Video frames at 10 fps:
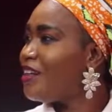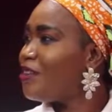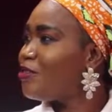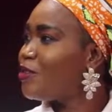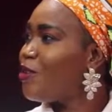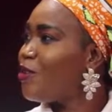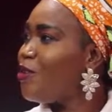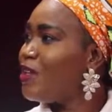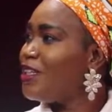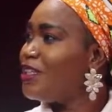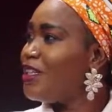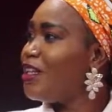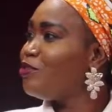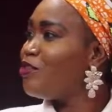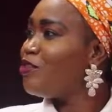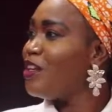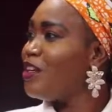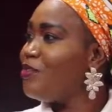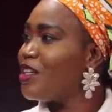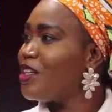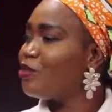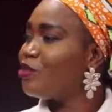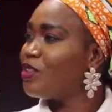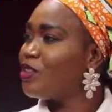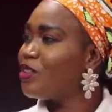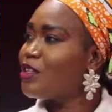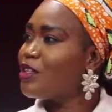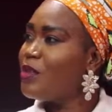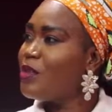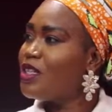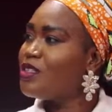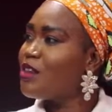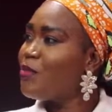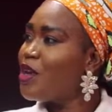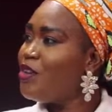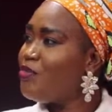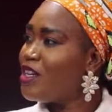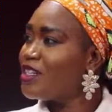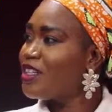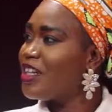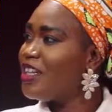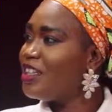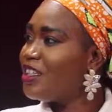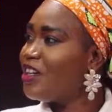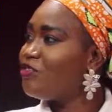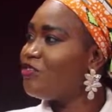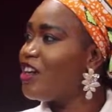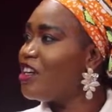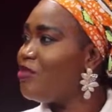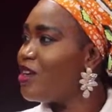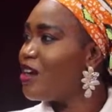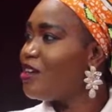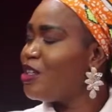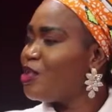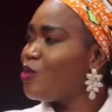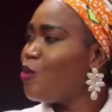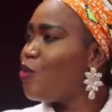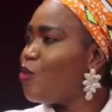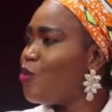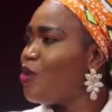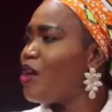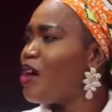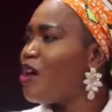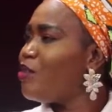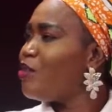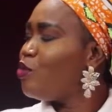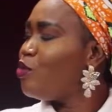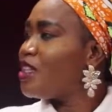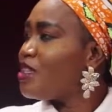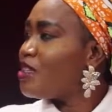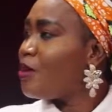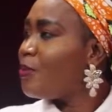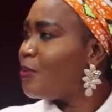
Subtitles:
Because with all these electoral areas, I'm sure there are so many sub-areas under each electoral area. So how are you going to set up?